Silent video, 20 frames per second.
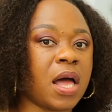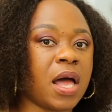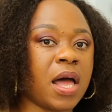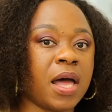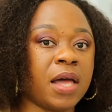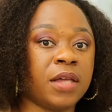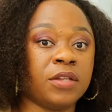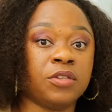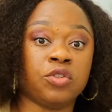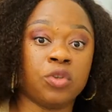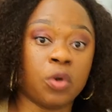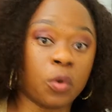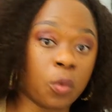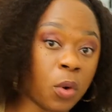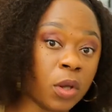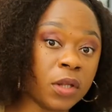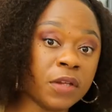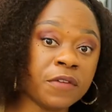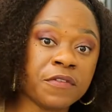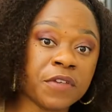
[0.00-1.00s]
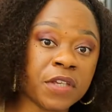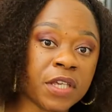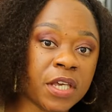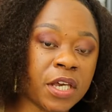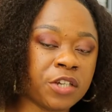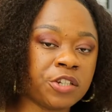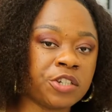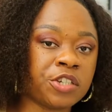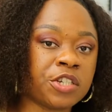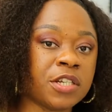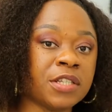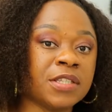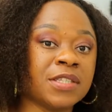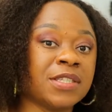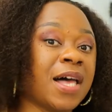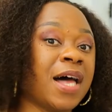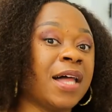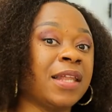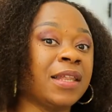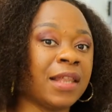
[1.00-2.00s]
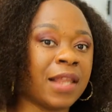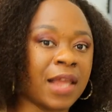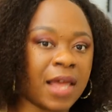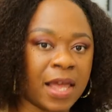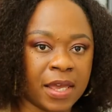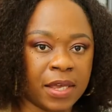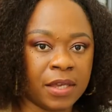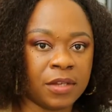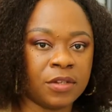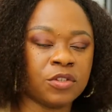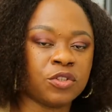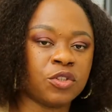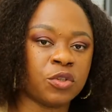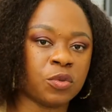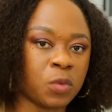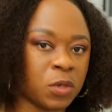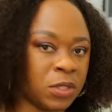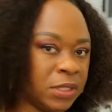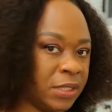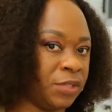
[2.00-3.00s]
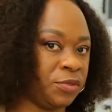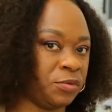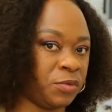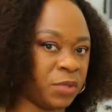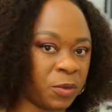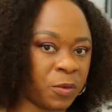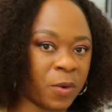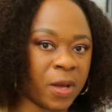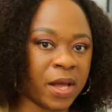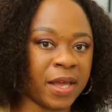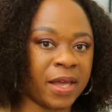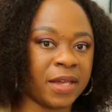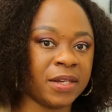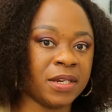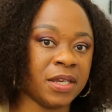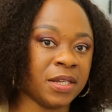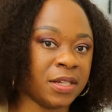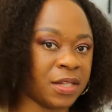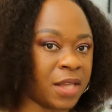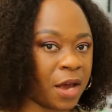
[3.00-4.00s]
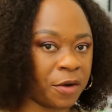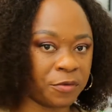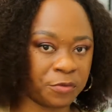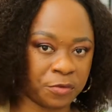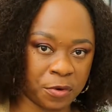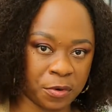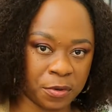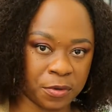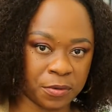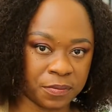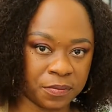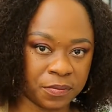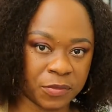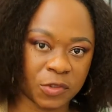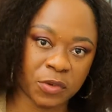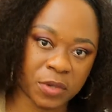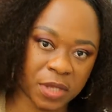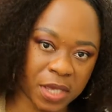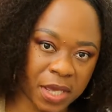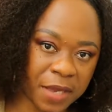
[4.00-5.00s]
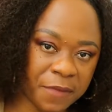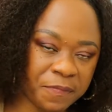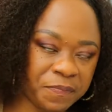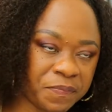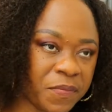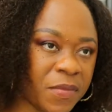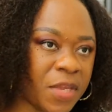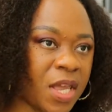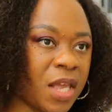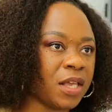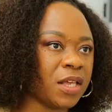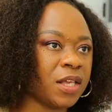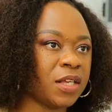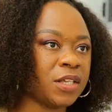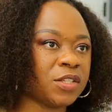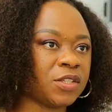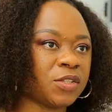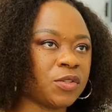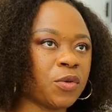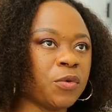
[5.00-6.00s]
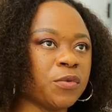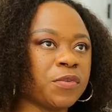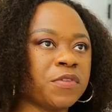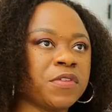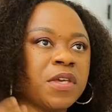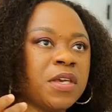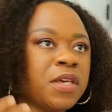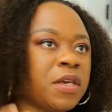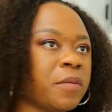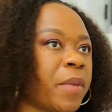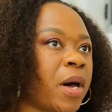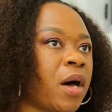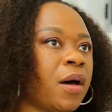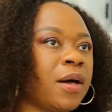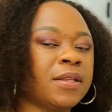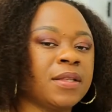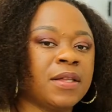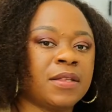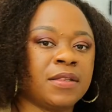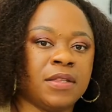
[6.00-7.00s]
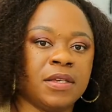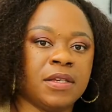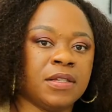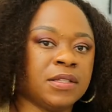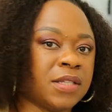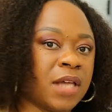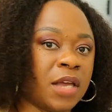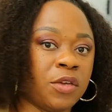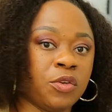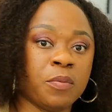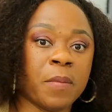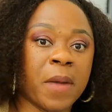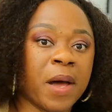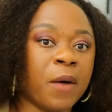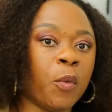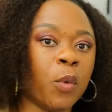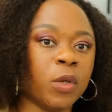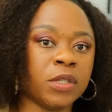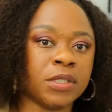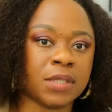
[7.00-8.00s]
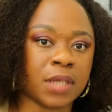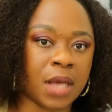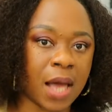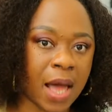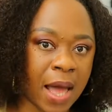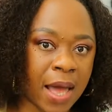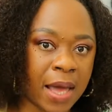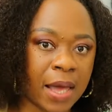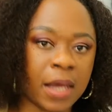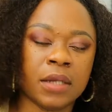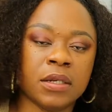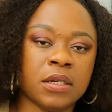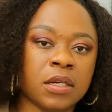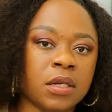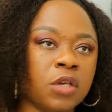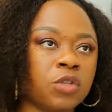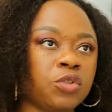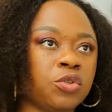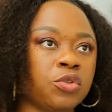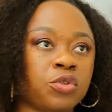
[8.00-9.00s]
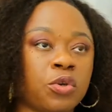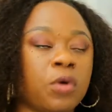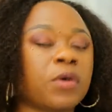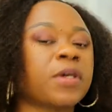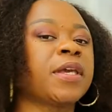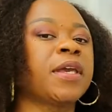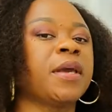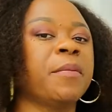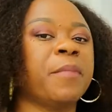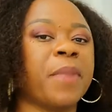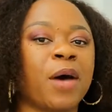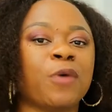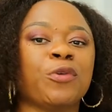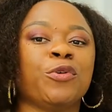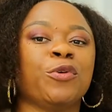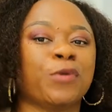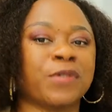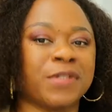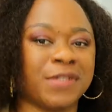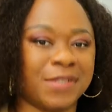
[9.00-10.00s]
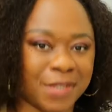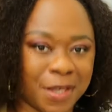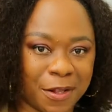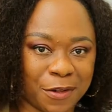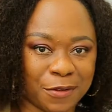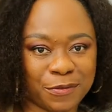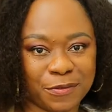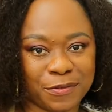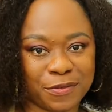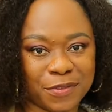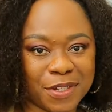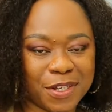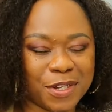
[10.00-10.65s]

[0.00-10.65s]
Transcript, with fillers: and your qualifications align to what is required in that role. Okay? So, think about other things that you might want to add to talking about yourself.